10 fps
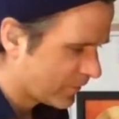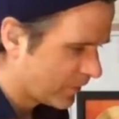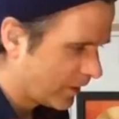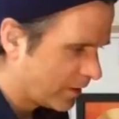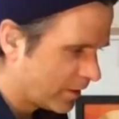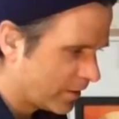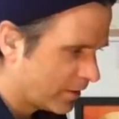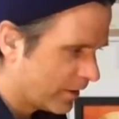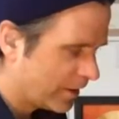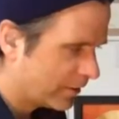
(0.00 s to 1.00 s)

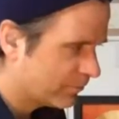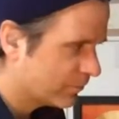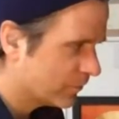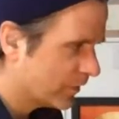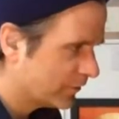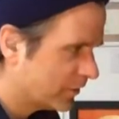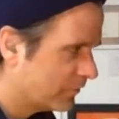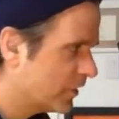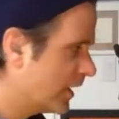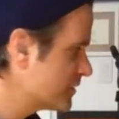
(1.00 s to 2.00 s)
uh, and I'd like to
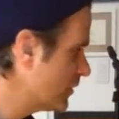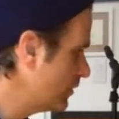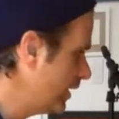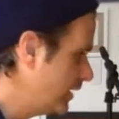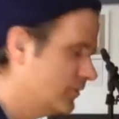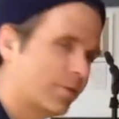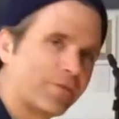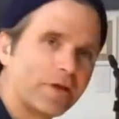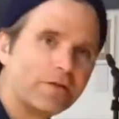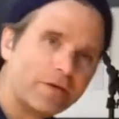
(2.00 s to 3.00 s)
give you guys all a heads up
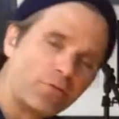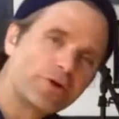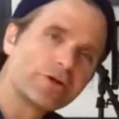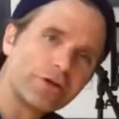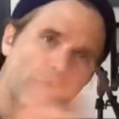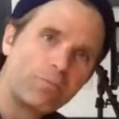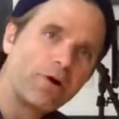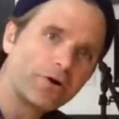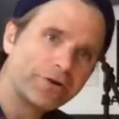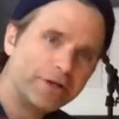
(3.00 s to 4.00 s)
that we are going to go
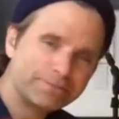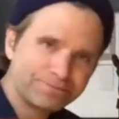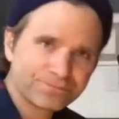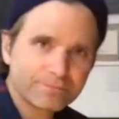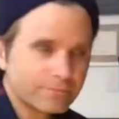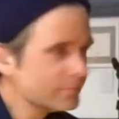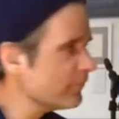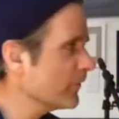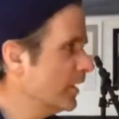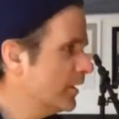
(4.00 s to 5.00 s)
party
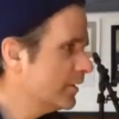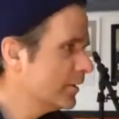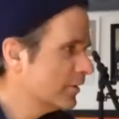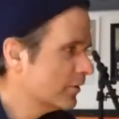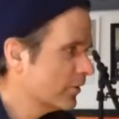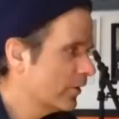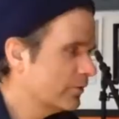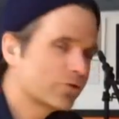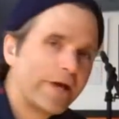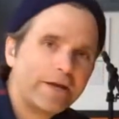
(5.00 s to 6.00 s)

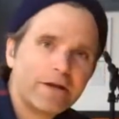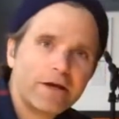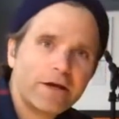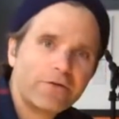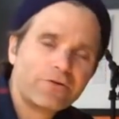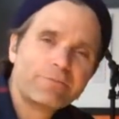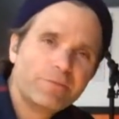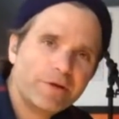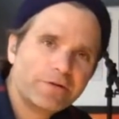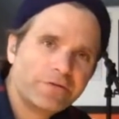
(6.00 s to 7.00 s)
over at uh, Grumpy
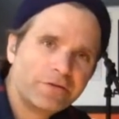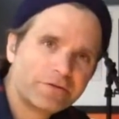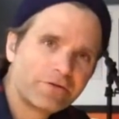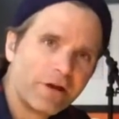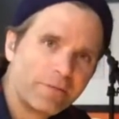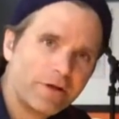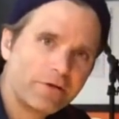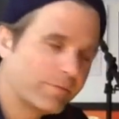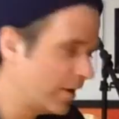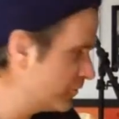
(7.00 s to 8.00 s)
Beard's Instagram here in
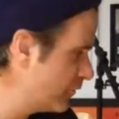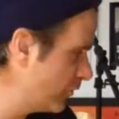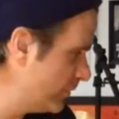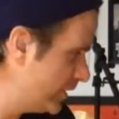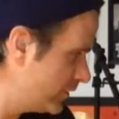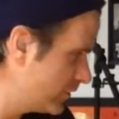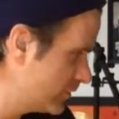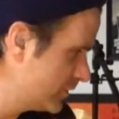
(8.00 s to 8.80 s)
about four minutes.